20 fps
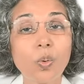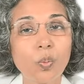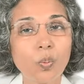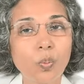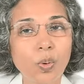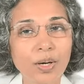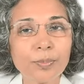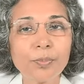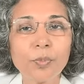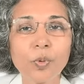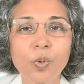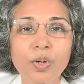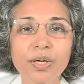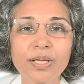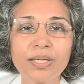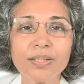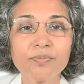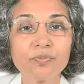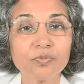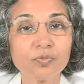one
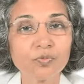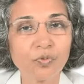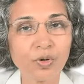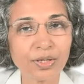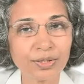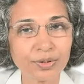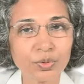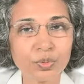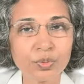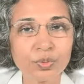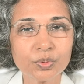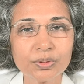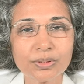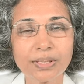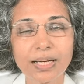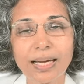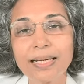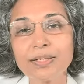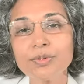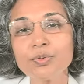morning, one noon,
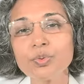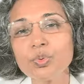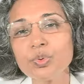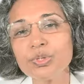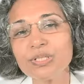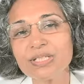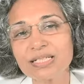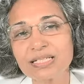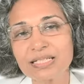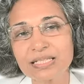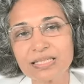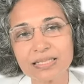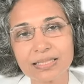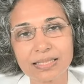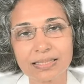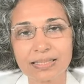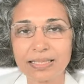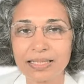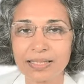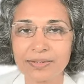and 2 injections
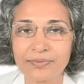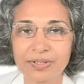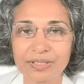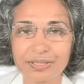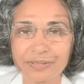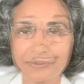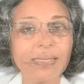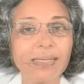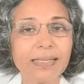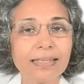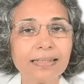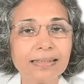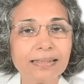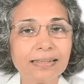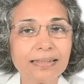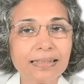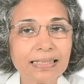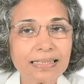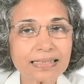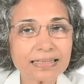at the evening.
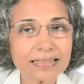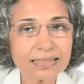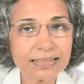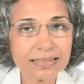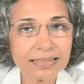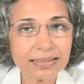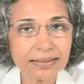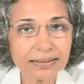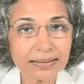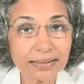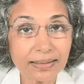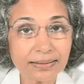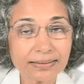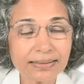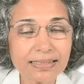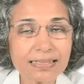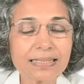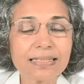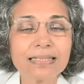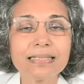Next,
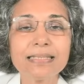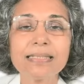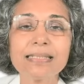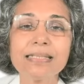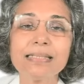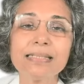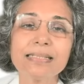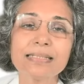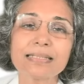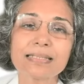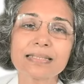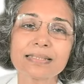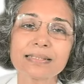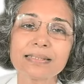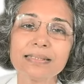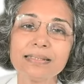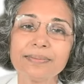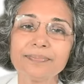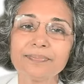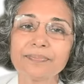the surgical
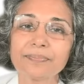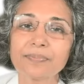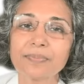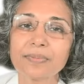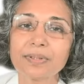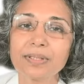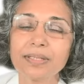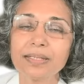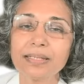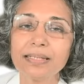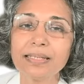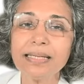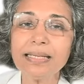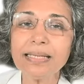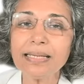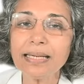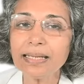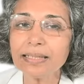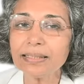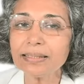history,
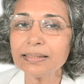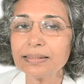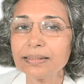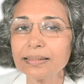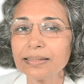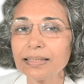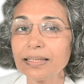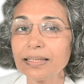he had